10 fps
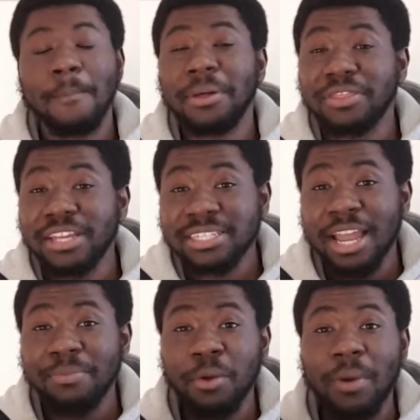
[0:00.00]
but this
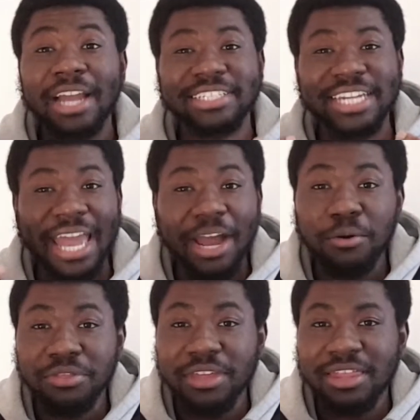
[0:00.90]
time they were actually
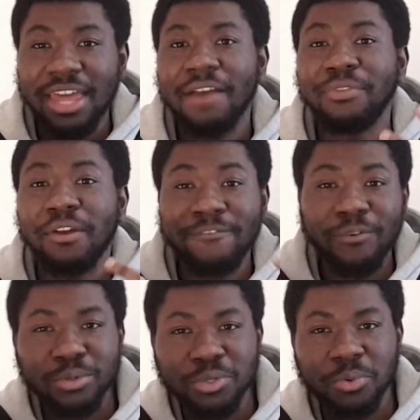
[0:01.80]
healthy, they have their
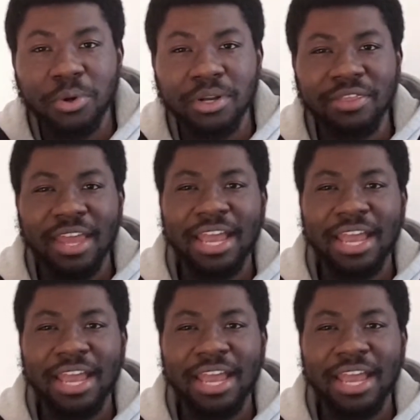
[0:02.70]
full squad and they